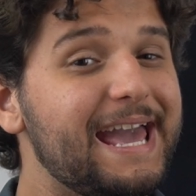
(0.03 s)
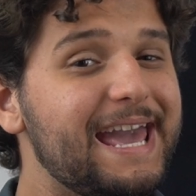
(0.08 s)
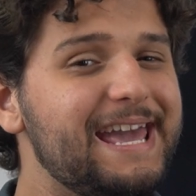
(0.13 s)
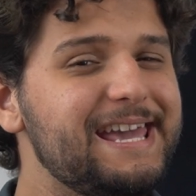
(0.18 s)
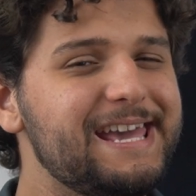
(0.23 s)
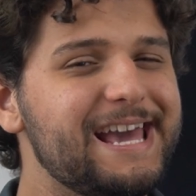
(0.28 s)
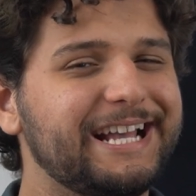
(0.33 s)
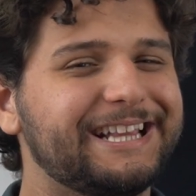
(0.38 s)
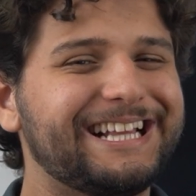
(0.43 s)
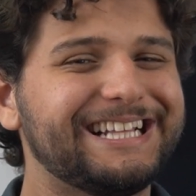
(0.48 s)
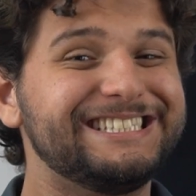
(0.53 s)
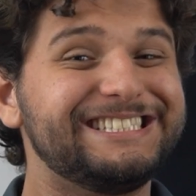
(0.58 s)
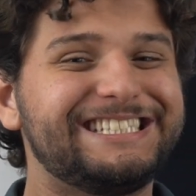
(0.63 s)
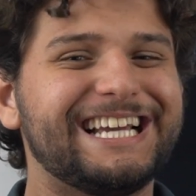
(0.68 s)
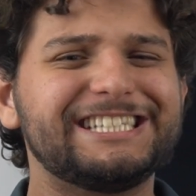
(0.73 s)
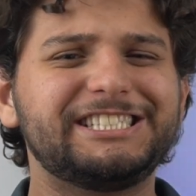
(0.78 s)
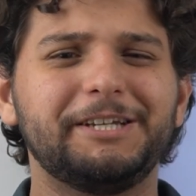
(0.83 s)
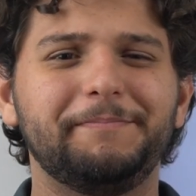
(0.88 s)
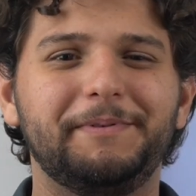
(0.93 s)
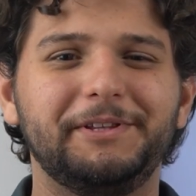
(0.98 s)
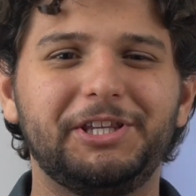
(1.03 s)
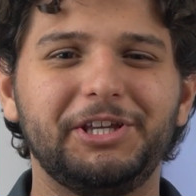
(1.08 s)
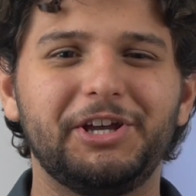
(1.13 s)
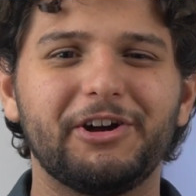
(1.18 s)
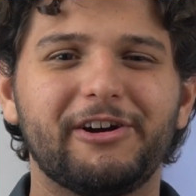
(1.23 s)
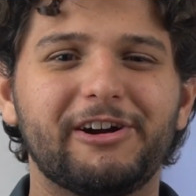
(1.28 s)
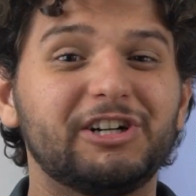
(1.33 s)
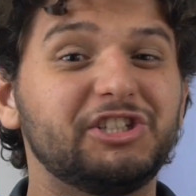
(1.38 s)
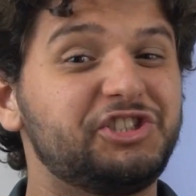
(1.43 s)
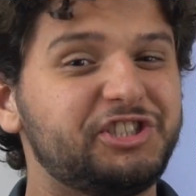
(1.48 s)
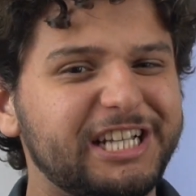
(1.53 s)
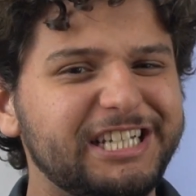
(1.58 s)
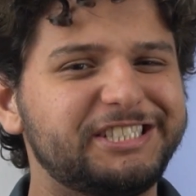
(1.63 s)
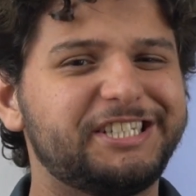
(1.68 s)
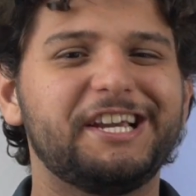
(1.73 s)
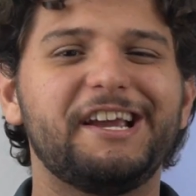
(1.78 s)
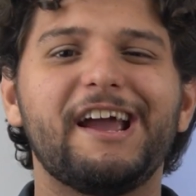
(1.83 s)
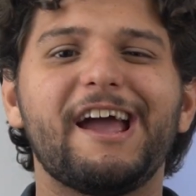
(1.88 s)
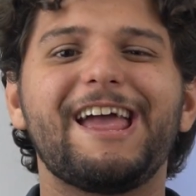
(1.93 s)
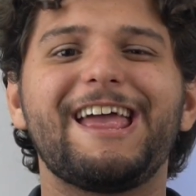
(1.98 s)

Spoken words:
AIs and ChatGPT are changing